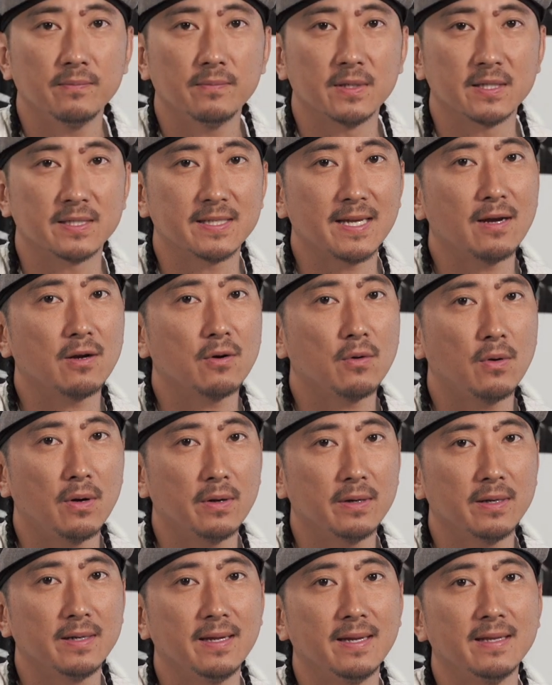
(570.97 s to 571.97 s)
The sound
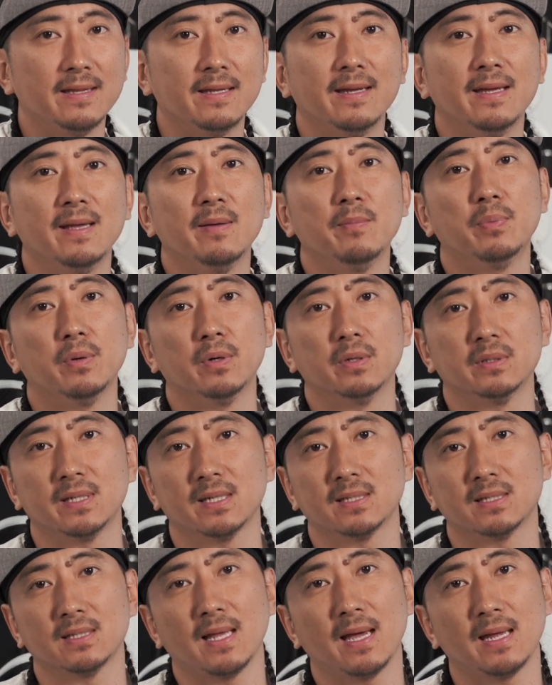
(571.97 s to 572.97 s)
quality and the inputs
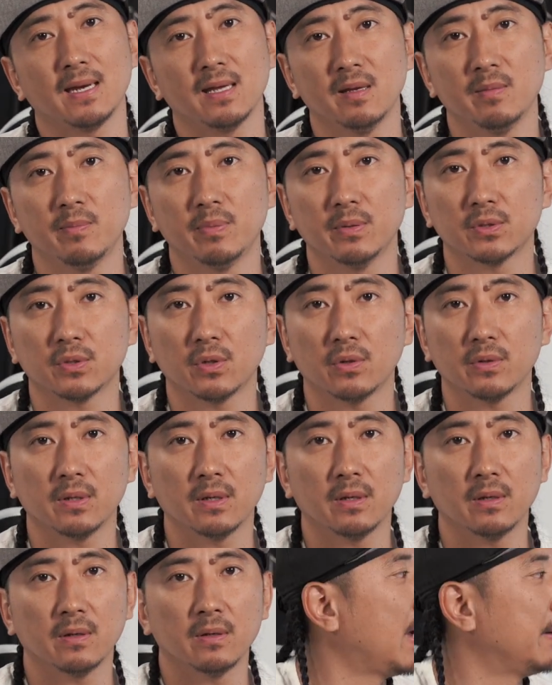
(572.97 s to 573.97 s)
has a lot of inputs on
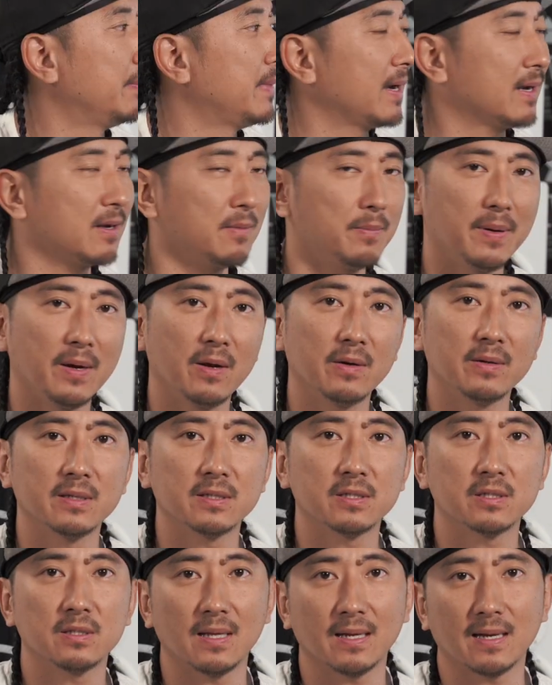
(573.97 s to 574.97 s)
there. I'm not comparing
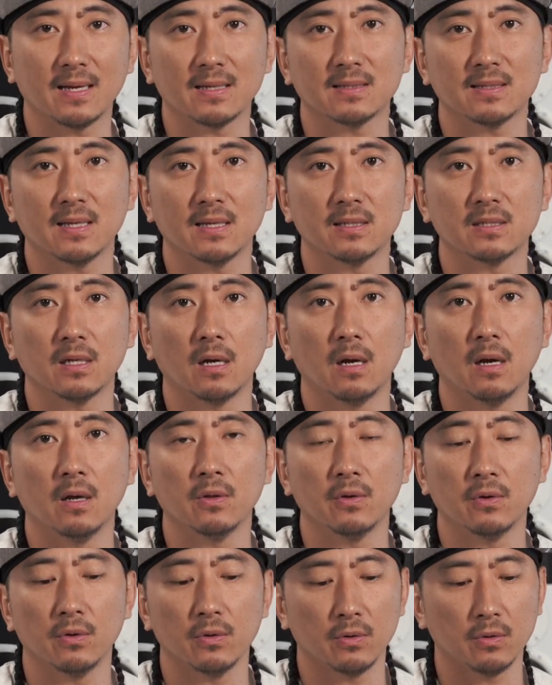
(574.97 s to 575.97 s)
this, like I said, to
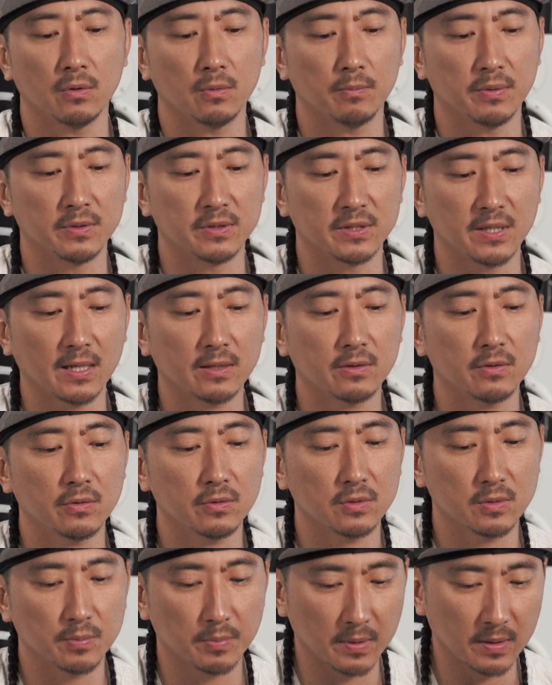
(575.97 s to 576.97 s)
other
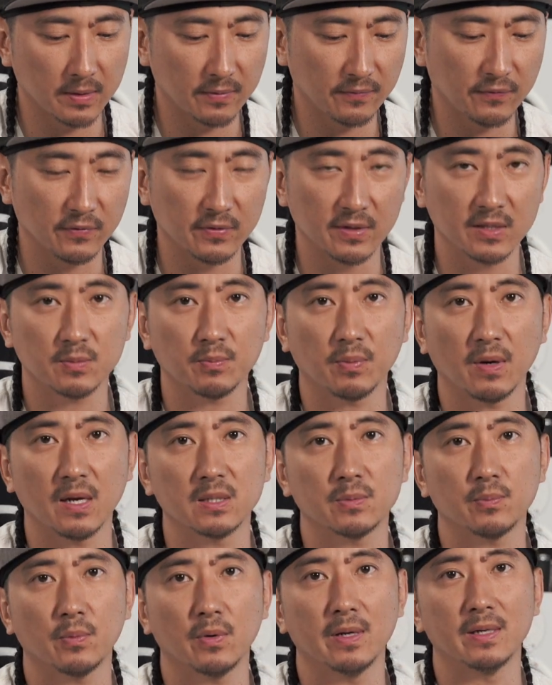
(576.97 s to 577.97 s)
projectors, but for this
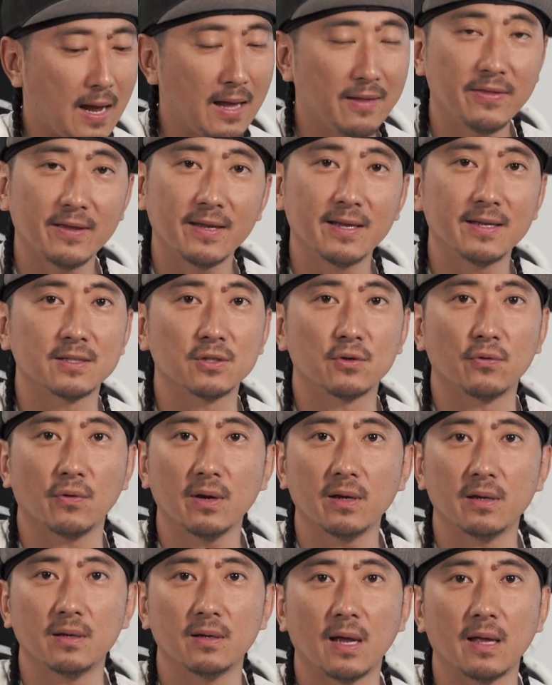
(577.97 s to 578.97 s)
price point, I think it's
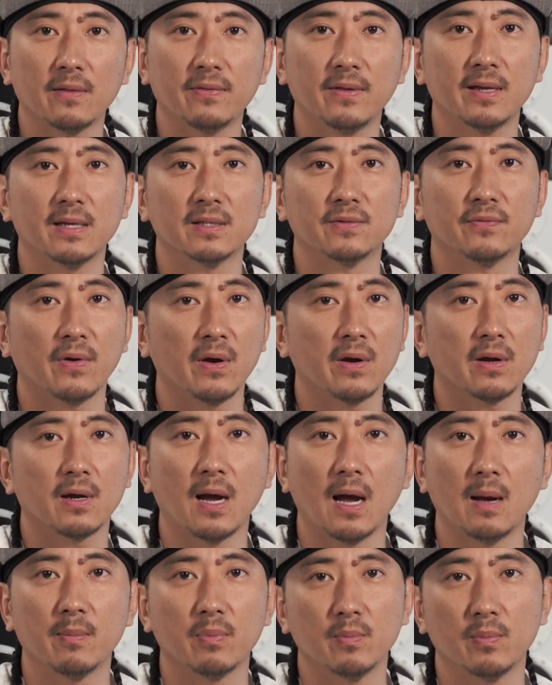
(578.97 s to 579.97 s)
great. I think it's very
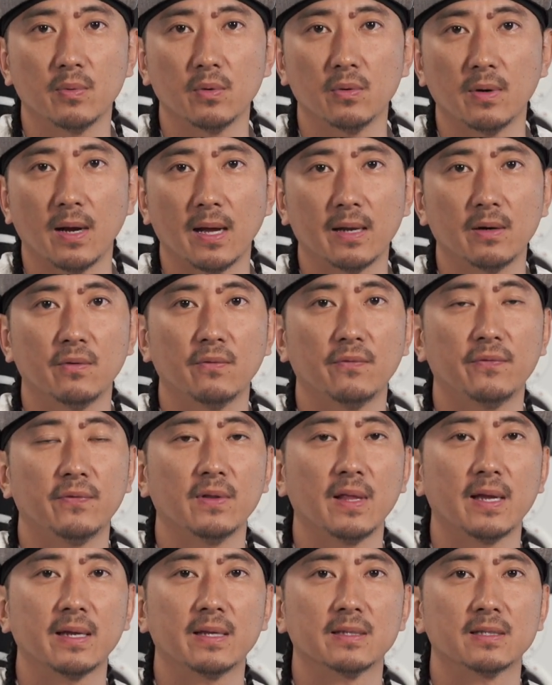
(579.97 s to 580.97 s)
comparable. I don't
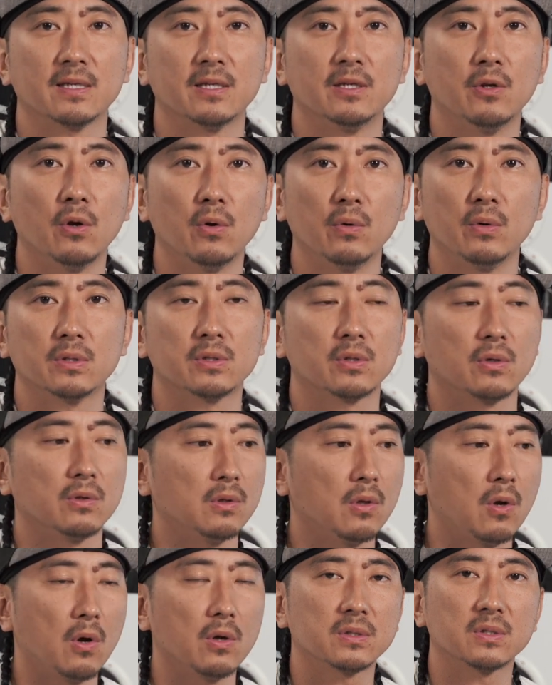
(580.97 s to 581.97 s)
feel like it's a notice or a
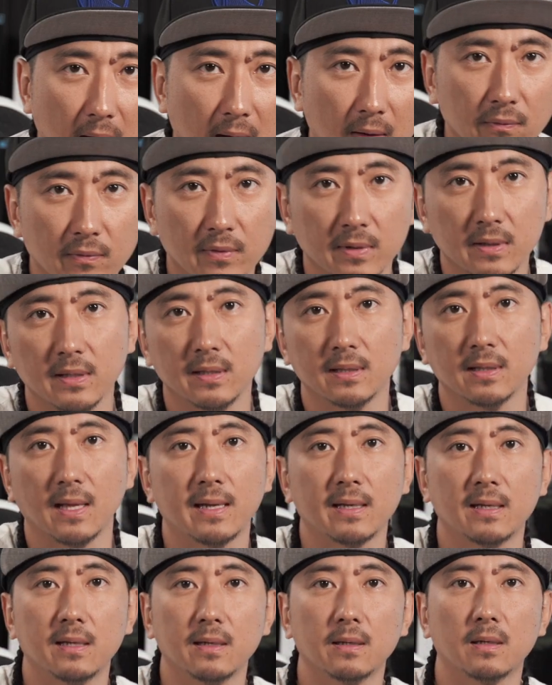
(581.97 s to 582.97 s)
loss. I really
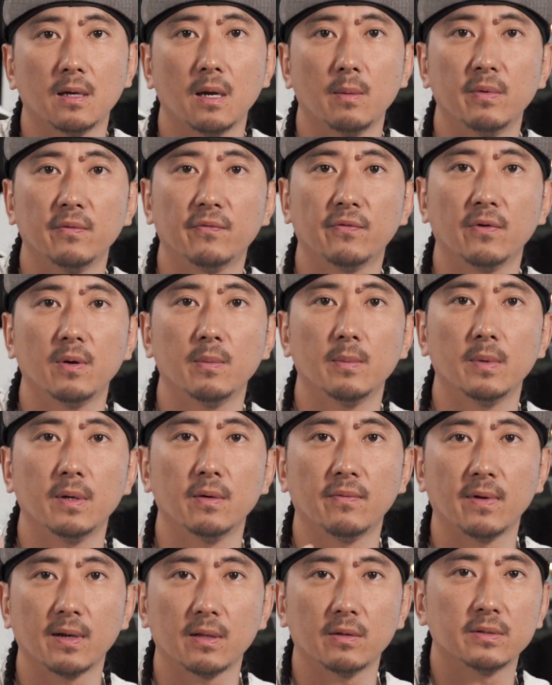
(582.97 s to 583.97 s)
like it coming from
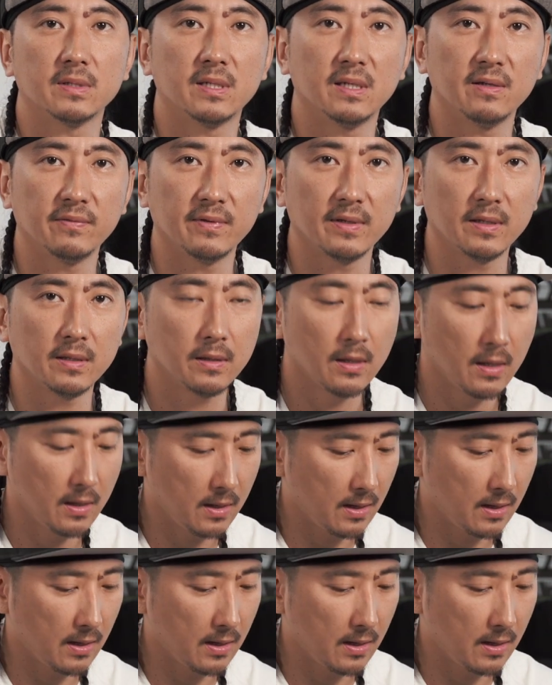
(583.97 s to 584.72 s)
a regular TV.